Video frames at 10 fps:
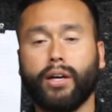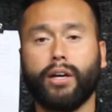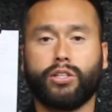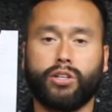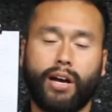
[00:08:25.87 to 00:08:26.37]

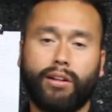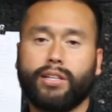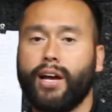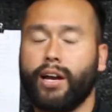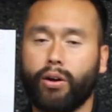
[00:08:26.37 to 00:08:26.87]
So now let's
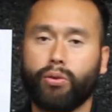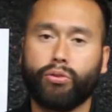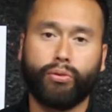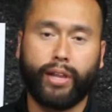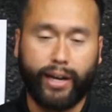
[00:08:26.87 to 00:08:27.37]
kind of go
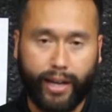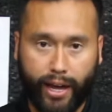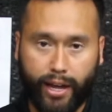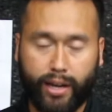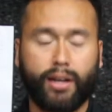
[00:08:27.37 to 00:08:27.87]
through that
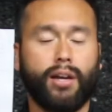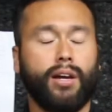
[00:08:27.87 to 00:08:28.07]
again.